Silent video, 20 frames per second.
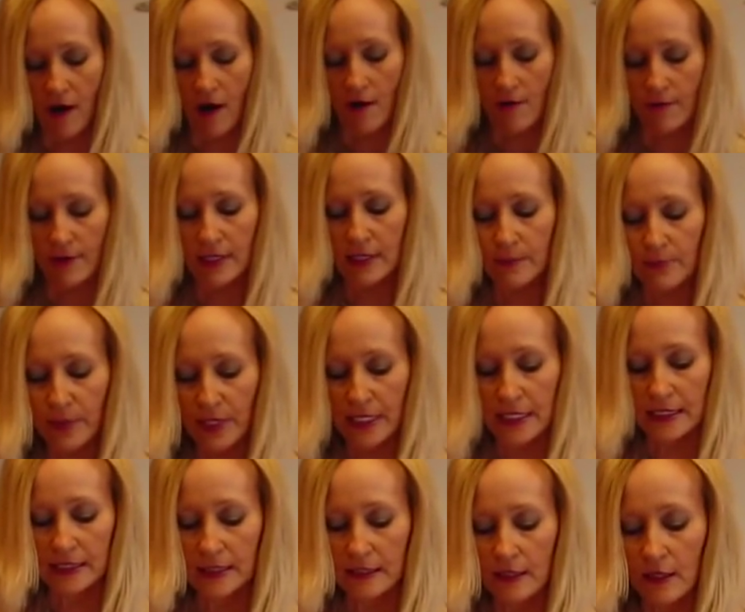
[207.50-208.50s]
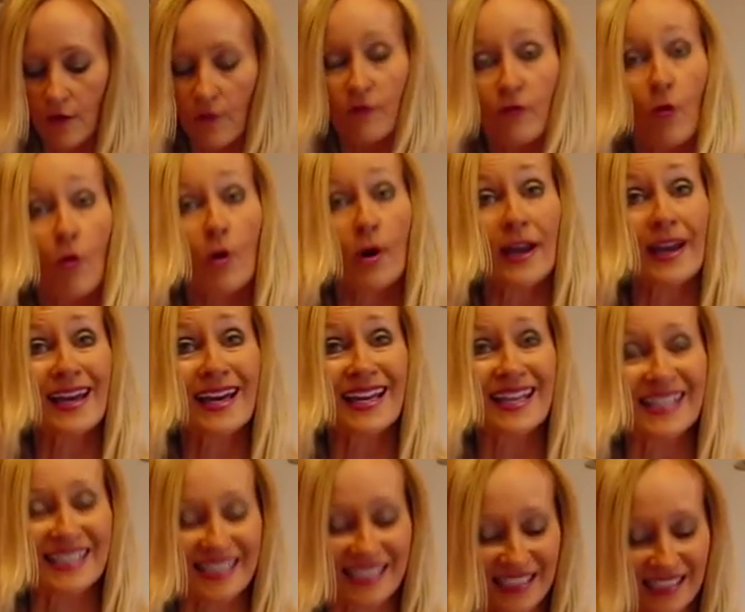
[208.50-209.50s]
already beaten four
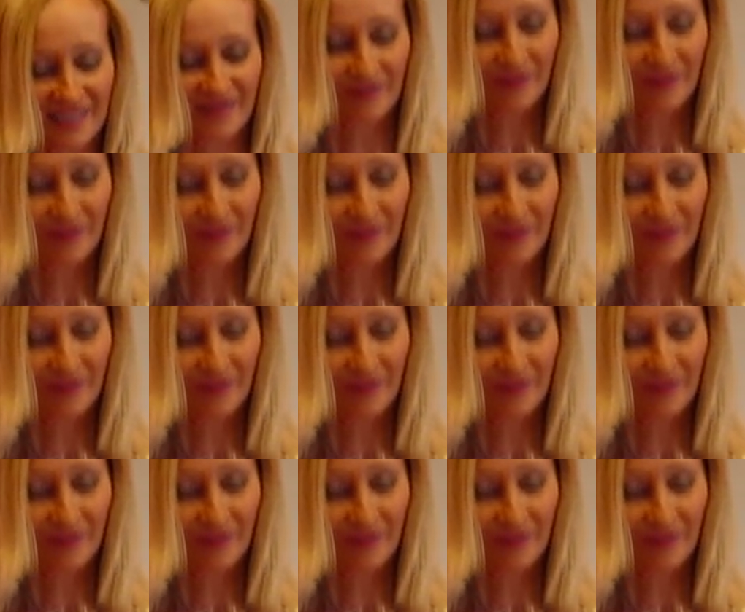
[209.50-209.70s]
eggs.